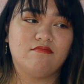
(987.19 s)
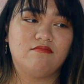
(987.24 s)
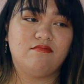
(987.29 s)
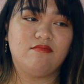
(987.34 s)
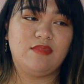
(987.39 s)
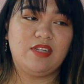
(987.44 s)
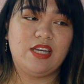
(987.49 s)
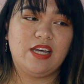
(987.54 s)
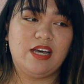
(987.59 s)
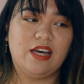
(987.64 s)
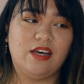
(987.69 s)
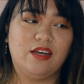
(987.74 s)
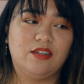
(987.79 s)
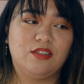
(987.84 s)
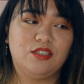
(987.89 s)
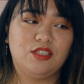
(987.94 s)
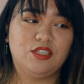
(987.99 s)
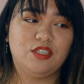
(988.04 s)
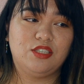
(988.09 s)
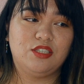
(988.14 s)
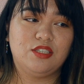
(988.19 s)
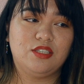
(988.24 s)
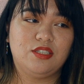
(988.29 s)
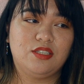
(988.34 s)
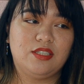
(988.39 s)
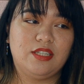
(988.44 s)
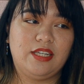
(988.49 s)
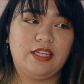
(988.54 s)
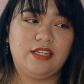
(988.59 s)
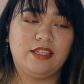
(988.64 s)
yeah, she's just
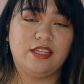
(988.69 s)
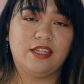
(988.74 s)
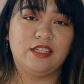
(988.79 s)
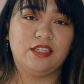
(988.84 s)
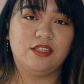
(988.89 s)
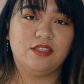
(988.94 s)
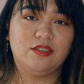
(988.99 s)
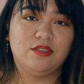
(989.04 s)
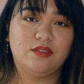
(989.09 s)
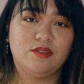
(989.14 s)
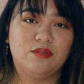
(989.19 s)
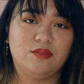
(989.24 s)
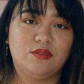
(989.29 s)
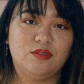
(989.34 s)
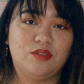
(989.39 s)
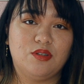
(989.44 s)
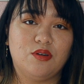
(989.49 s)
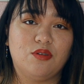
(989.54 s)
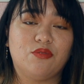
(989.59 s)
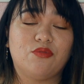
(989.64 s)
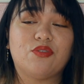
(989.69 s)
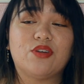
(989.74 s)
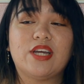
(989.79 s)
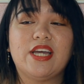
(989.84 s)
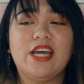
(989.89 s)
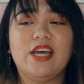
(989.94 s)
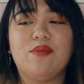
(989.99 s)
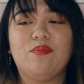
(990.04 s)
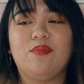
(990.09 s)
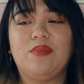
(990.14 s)
saying that, don't
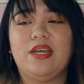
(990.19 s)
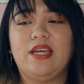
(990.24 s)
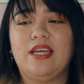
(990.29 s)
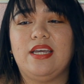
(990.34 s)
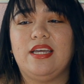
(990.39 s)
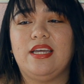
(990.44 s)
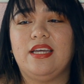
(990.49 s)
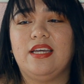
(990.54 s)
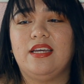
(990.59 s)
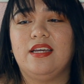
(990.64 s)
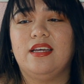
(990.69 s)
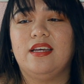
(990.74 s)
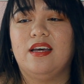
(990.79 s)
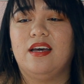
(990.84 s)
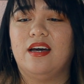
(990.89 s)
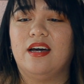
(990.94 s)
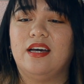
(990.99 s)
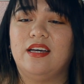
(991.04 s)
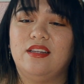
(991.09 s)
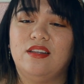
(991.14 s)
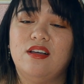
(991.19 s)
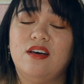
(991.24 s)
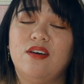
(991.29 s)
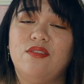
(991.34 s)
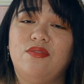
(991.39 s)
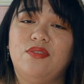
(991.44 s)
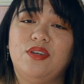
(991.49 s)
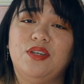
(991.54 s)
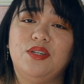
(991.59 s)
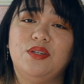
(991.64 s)
forget me, I
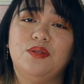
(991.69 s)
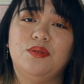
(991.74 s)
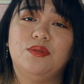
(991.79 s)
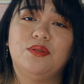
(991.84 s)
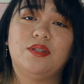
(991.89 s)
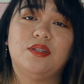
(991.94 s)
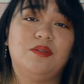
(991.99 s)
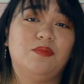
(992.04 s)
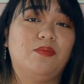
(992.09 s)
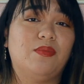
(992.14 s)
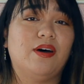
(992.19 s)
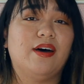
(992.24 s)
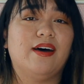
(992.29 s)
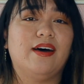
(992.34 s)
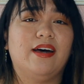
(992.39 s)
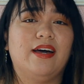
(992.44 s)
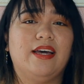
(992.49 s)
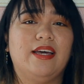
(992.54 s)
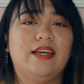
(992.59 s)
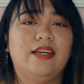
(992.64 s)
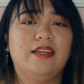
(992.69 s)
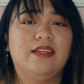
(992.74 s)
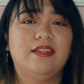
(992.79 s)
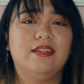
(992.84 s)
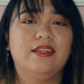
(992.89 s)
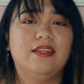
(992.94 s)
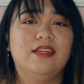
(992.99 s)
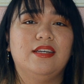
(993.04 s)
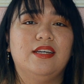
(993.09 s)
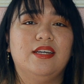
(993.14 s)
love you, goodbye.
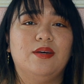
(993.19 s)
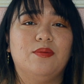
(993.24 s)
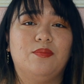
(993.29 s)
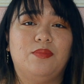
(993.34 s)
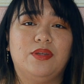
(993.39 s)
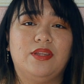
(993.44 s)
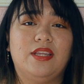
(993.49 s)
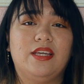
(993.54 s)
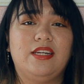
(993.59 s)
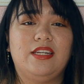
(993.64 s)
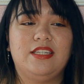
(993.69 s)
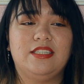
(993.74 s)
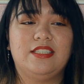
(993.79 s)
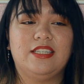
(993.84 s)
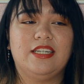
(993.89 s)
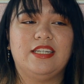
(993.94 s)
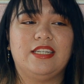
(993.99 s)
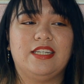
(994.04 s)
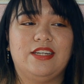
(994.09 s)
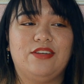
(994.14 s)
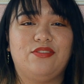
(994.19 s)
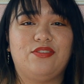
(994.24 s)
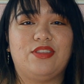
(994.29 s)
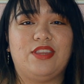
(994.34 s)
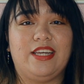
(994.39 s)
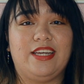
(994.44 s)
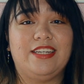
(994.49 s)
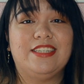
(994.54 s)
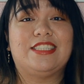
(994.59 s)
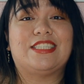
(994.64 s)
But then he said if
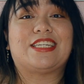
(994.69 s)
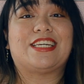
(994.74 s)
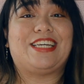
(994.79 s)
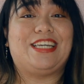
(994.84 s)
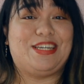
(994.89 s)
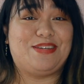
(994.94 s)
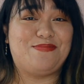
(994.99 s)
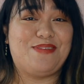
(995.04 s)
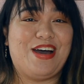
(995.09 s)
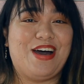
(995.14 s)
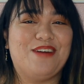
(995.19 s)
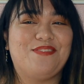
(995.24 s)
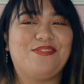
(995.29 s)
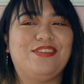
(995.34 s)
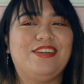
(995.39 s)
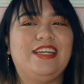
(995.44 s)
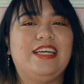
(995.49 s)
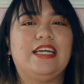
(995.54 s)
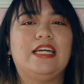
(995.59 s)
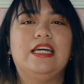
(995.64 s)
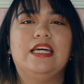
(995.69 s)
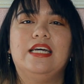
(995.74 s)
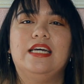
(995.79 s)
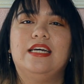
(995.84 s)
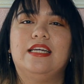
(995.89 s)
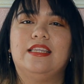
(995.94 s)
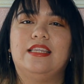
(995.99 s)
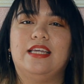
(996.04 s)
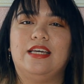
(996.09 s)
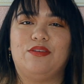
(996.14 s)
things keep happening,
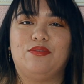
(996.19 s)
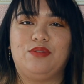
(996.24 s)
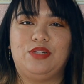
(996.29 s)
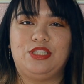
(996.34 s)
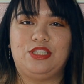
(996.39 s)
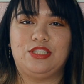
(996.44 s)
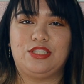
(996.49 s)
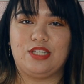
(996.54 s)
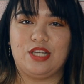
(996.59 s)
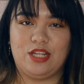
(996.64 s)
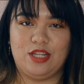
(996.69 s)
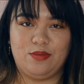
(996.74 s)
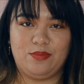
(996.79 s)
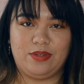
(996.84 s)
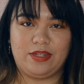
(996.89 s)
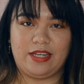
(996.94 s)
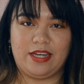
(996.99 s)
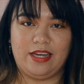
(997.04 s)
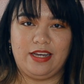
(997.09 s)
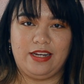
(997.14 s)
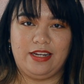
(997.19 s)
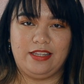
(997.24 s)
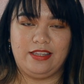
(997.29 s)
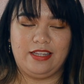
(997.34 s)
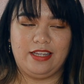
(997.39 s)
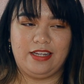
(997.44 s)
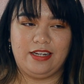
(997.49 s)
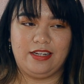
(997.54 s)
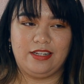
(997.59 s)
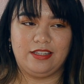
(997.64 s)
then we should tell him again, and
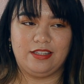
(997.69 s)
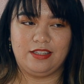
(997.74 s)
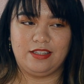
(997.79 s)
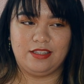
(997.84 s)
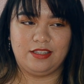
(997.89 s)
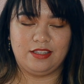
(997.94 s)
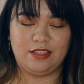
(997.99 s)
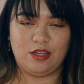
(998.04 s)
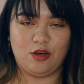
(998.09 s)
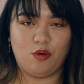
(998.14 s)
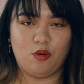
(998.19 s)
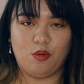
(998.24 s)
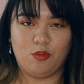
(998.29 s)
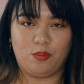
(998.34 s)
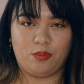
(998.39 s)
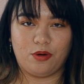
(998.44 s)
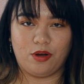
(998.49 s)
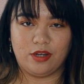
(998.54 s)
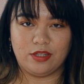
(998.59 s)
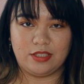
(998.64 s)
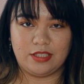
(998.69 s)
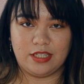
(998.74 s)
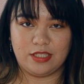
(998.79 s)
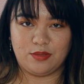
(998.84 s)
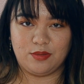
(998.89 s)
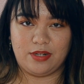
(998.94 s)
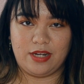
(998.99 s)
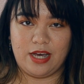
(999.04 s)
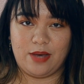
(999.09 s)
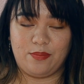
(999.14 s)
then the whole process
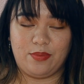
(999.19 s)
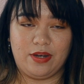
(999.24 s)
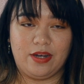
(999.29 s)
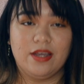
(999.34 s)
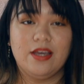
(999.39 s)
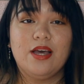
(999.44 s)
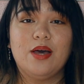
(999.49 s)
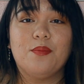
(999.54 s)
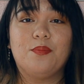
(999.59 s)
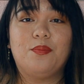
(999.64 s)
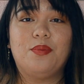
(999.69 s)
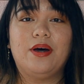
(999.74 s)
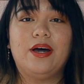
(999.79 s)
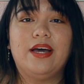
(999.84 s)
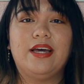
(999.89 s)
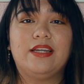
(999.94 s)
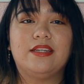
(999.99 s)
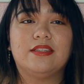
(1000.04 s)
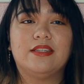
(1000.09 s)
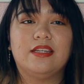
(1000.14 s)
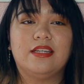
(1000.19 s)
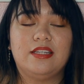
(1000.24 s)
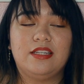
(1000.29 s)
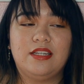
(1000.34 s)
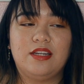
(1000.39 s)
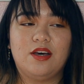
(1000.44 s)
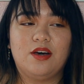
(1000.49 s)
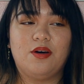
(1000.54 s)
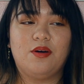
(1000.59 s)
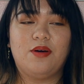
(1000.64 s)
would happen. But
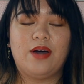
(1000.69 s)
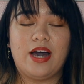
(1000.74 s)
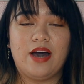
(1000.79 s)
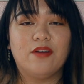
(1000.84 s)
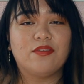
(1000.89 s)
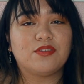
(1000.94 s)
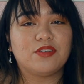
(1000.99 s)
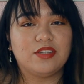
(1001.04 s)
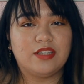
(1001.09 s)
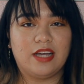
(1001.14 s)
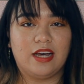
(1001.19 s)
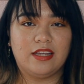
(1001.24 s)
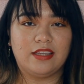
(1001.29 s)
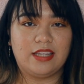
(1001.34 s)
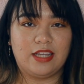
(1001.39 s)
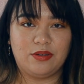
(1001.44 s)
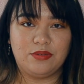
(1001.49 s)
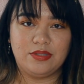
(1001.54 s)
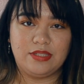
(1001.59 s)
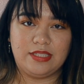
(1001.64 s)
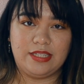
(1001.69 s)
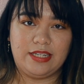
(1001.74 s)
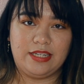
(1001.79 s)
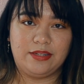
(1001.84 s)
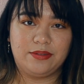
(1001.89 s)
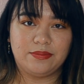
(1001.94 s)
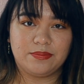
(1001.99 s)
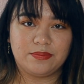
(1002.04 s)
no, after that, that was it.